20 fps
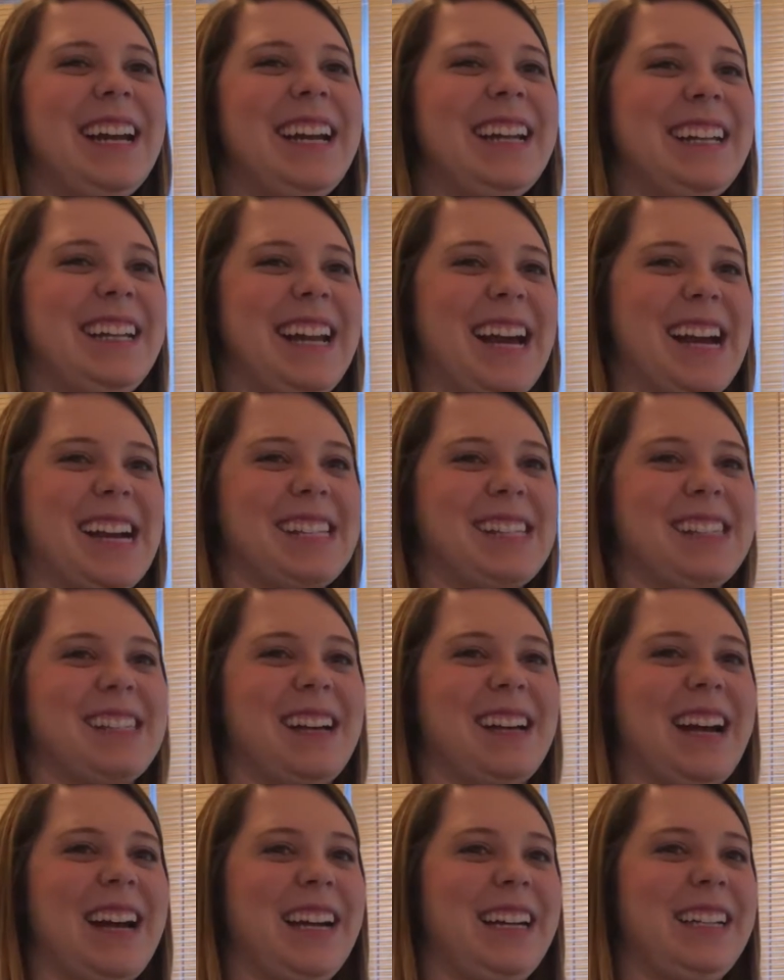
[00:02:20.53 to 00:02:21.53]
Next
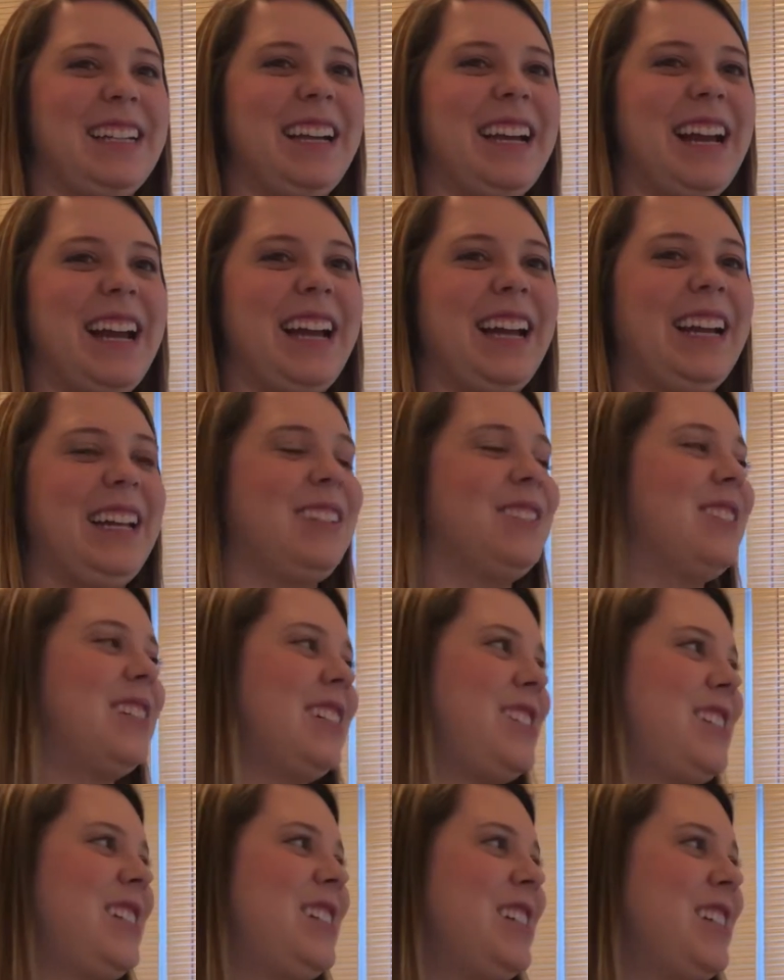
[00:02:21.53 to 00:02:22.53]
slide.
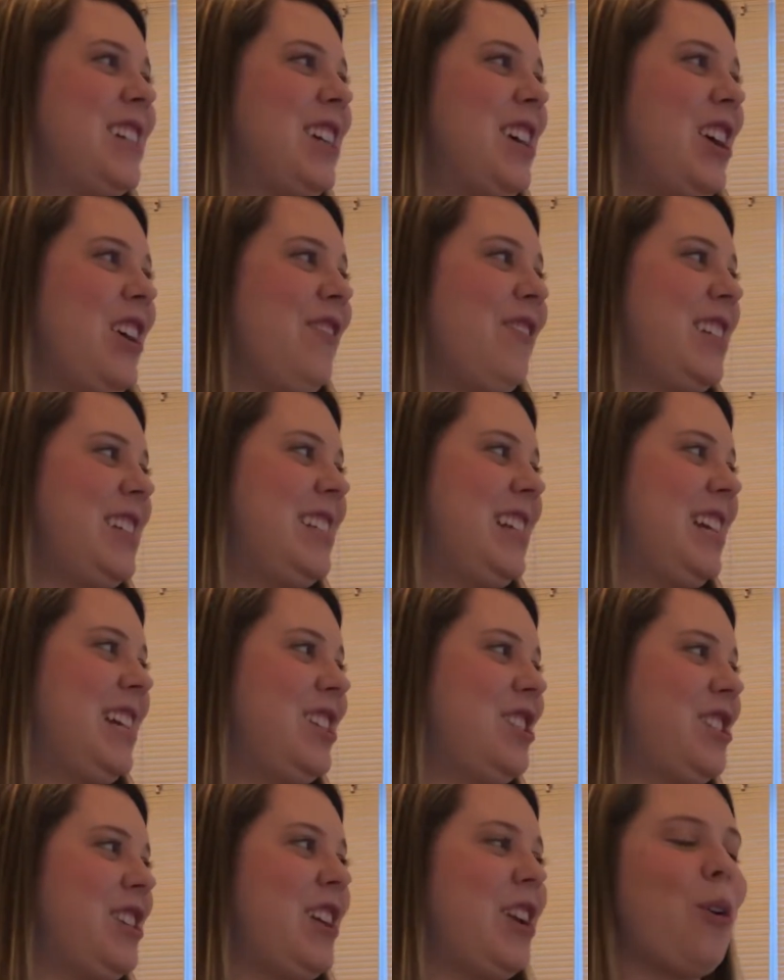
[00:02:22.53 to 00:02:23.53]
Enlarging the
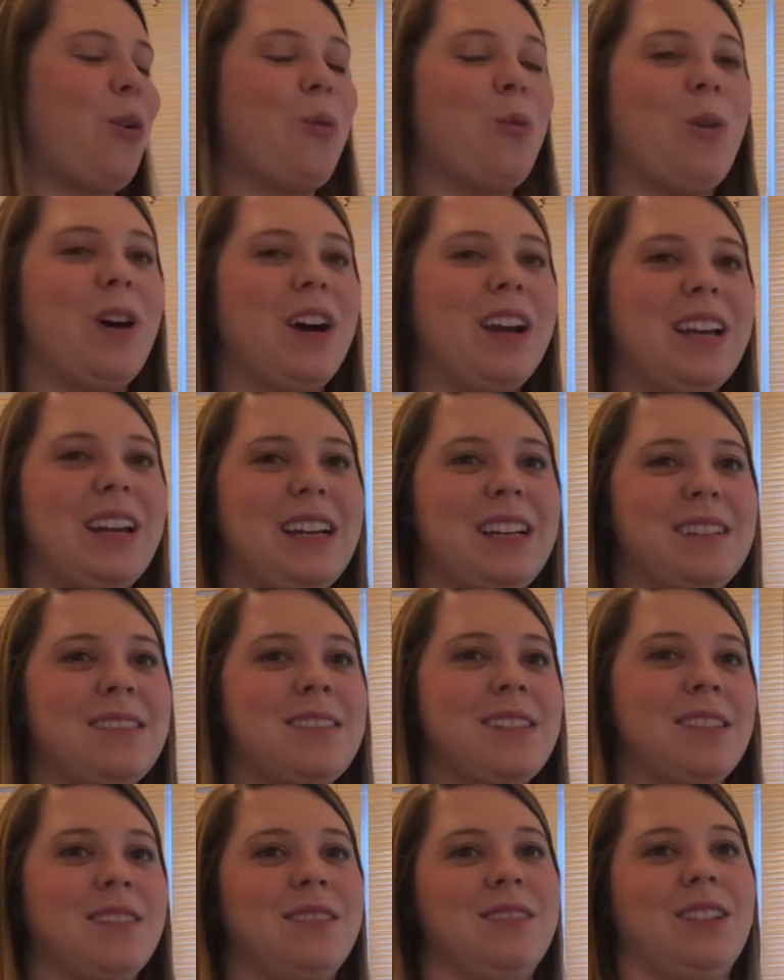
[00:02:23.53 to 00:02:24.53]
conversation. What
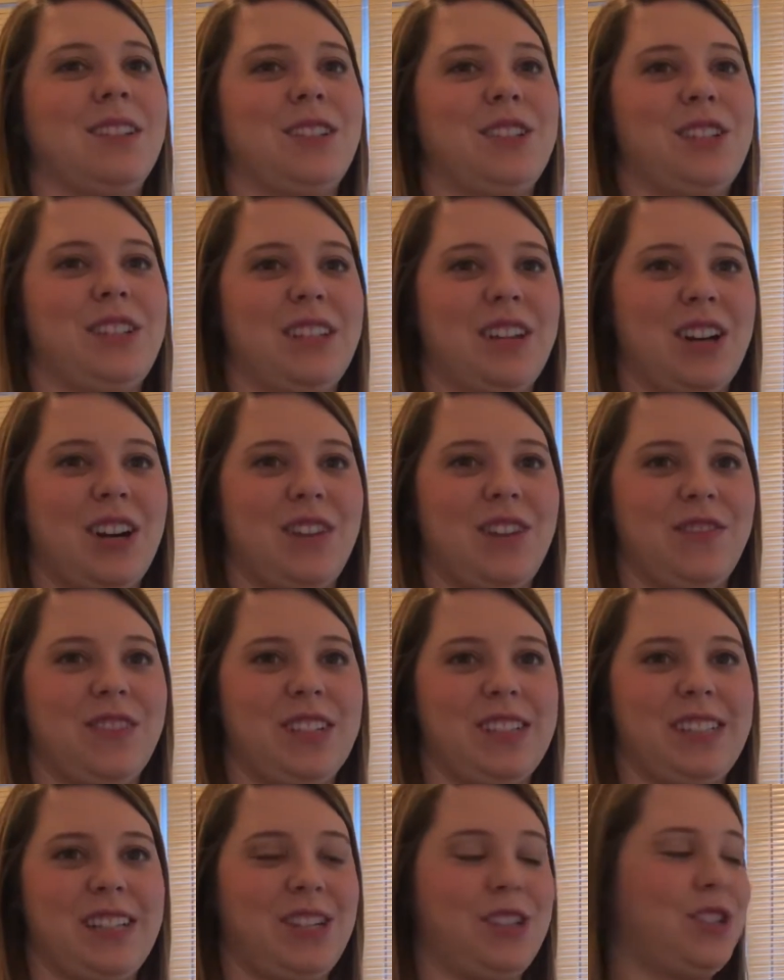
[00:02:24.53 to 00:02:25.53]
is enlarging the
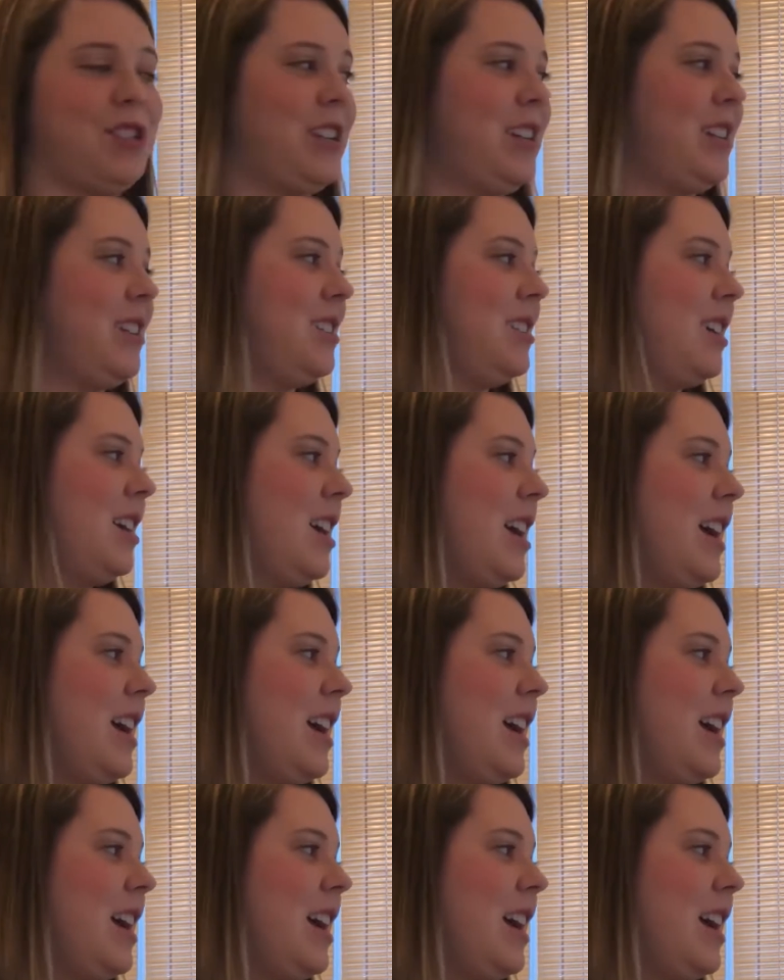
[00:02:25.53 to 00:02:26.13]
conversation?